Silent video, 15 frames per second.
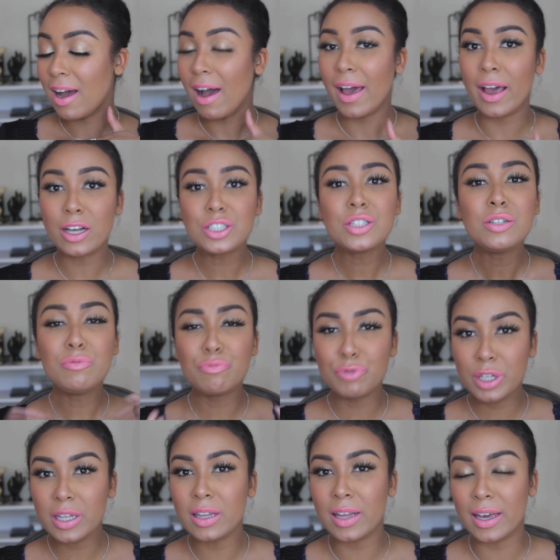I actually
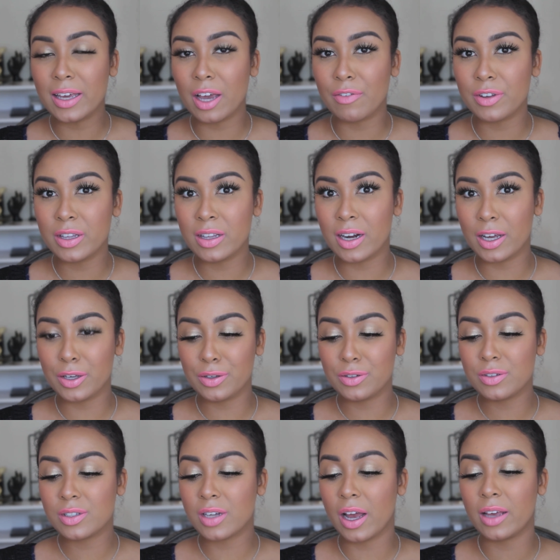really like everything that I used.